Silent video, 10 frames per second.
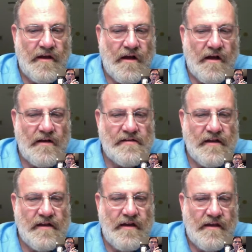
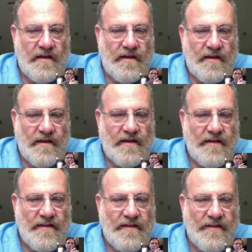honestly,
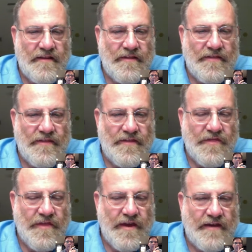the
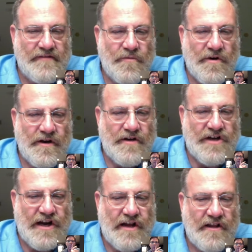things that we're going to
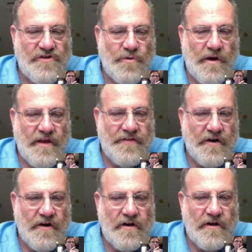challenge you with
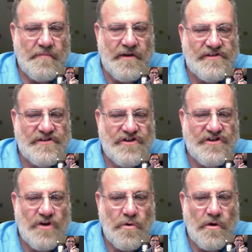are going to be
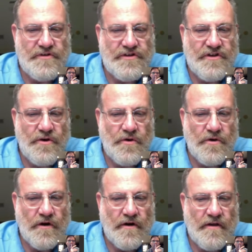so
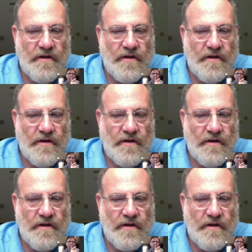obscure,